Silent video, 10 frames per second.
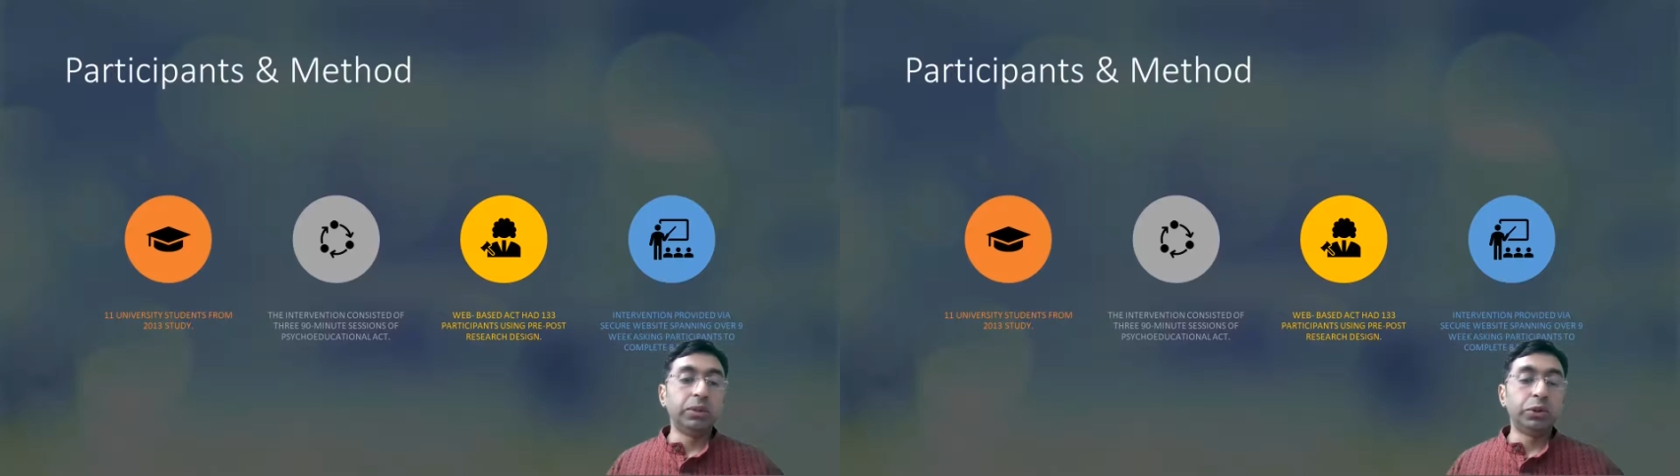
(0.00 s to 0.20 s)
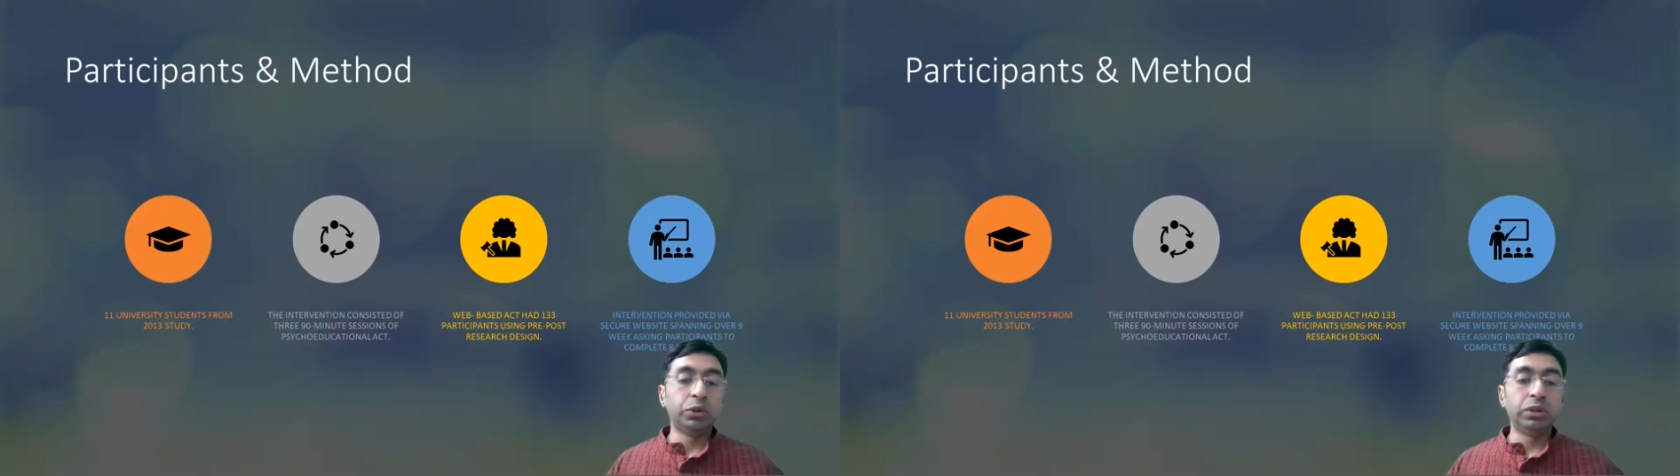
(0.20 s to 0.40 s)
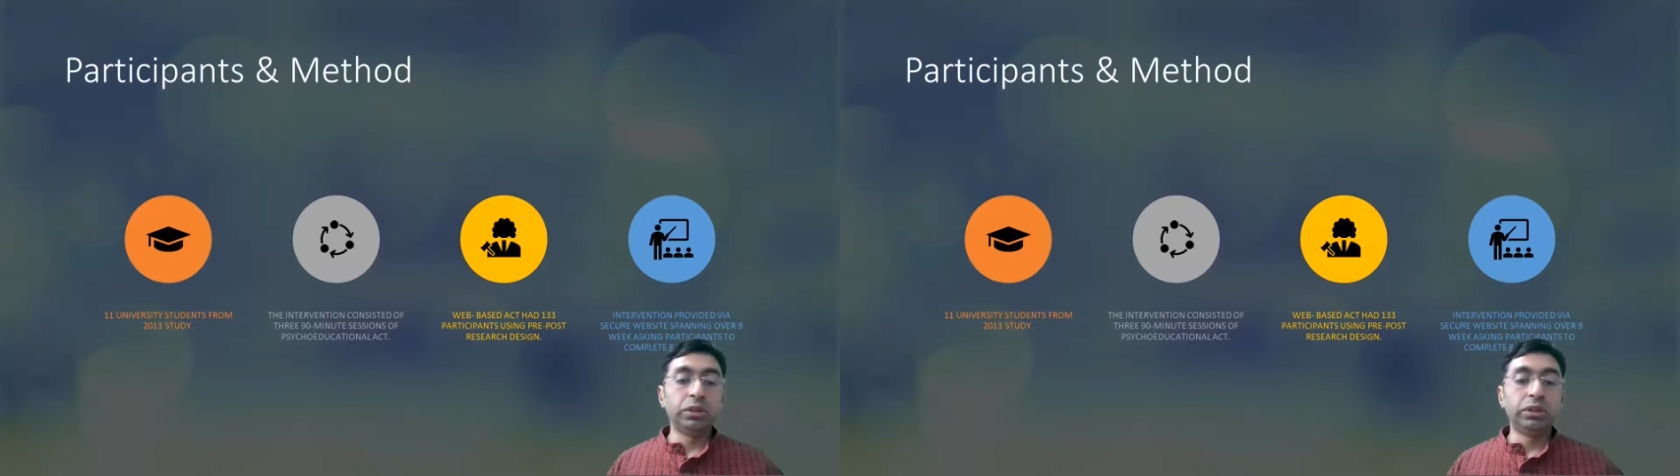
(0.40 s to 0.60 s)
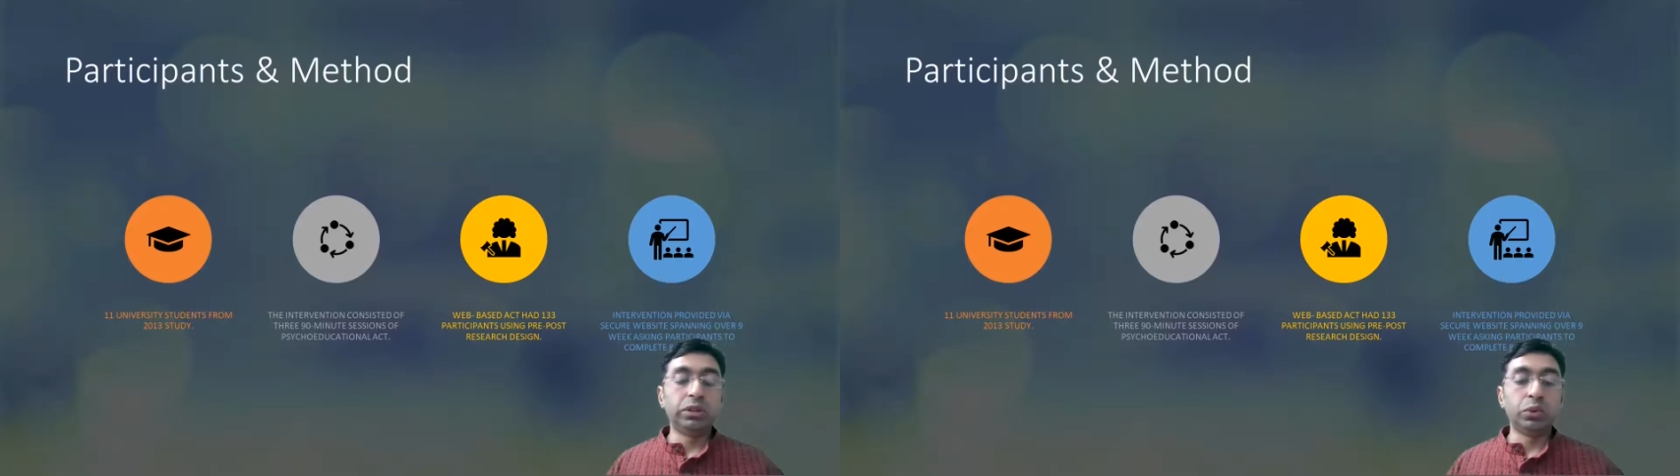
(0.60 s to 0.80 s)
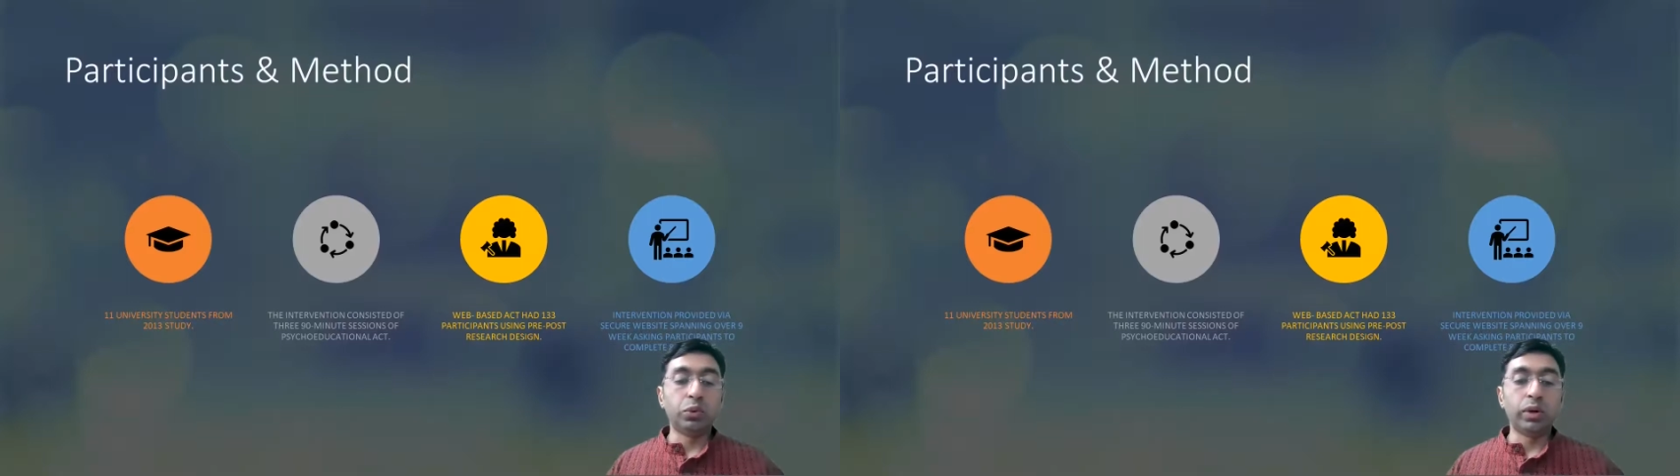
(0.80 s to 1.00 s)

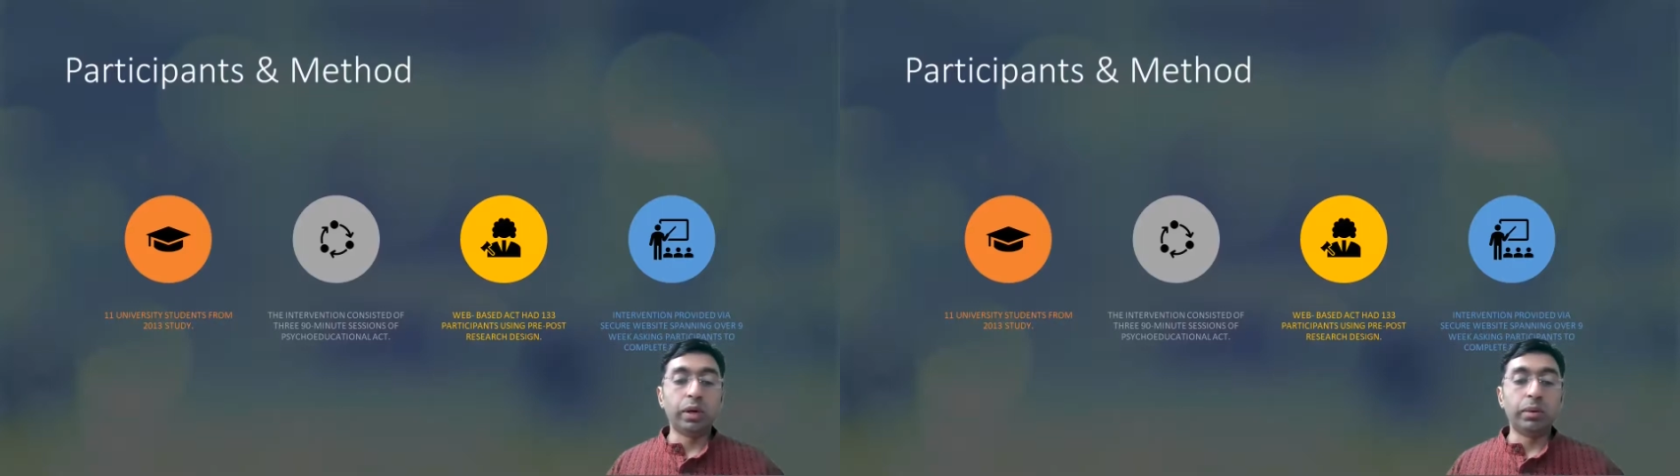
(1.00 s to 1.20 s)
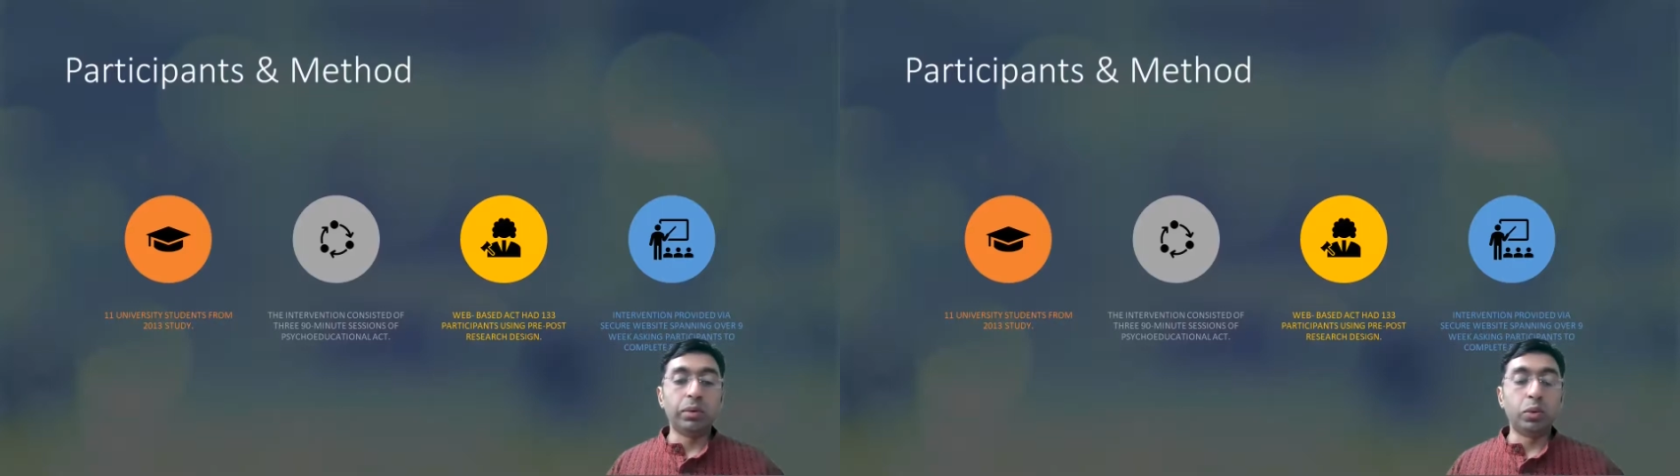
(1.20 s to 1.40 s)
students were,